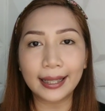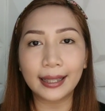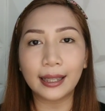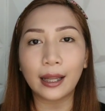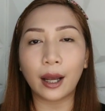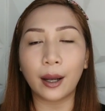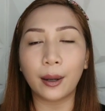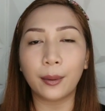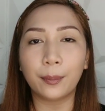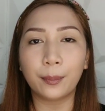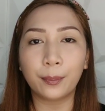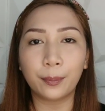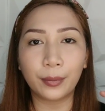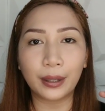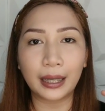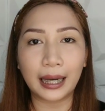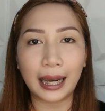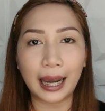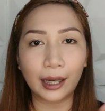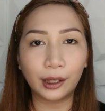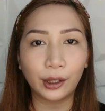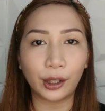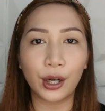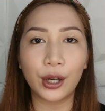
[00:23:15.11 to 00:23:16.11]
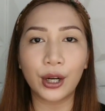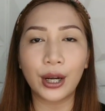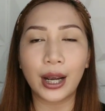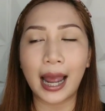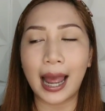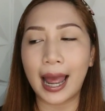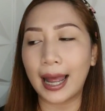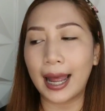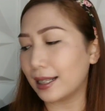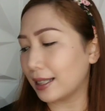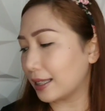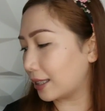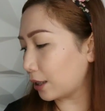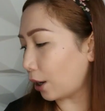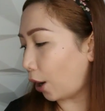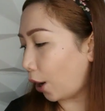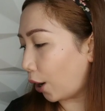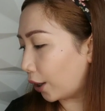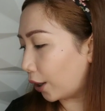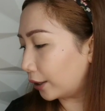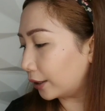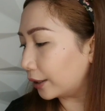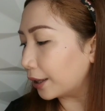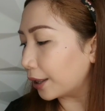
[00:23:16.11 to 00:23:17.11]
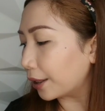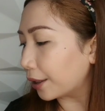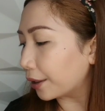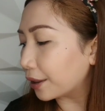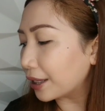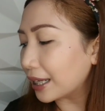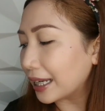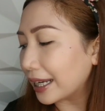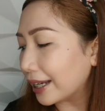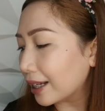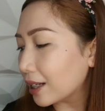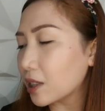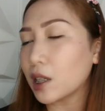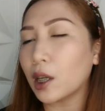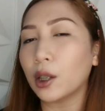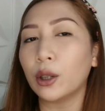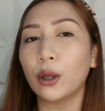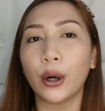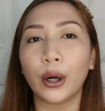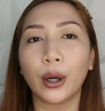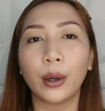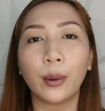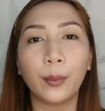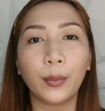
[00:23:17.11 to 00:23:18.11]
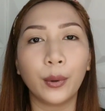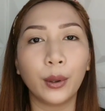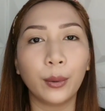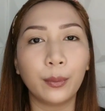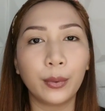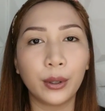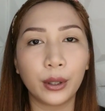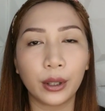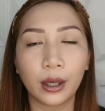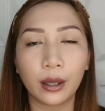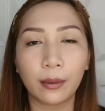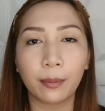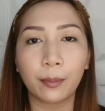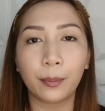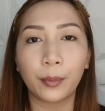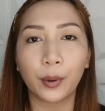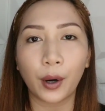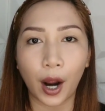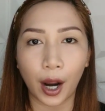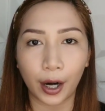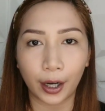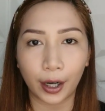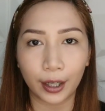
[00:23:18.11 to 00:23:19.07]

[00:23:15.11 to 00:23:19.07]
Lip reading: get your hands on these adorable beauty products.